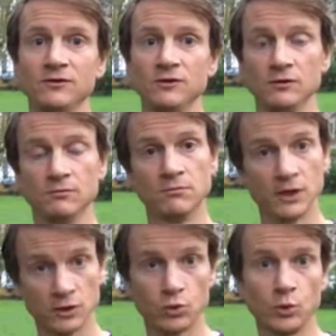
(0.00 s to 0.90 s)
that
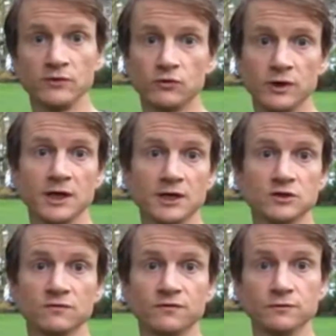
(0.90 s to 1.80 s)
microwave
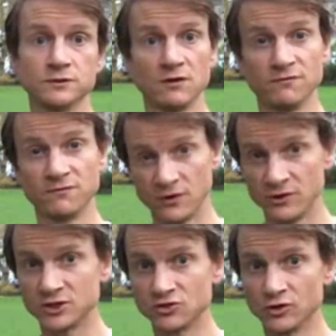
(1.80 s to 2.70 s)
radiation fields are
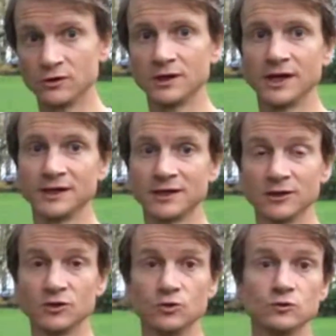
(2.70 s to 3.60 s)
very strong and can
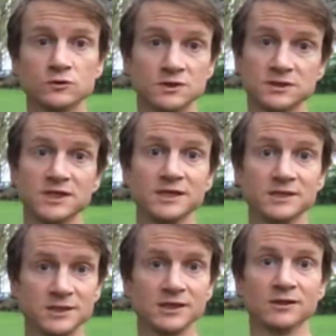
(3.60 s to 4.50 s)
cause
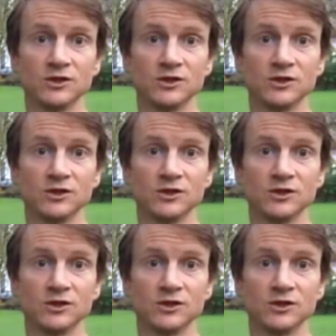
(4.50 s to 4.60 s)
disease in the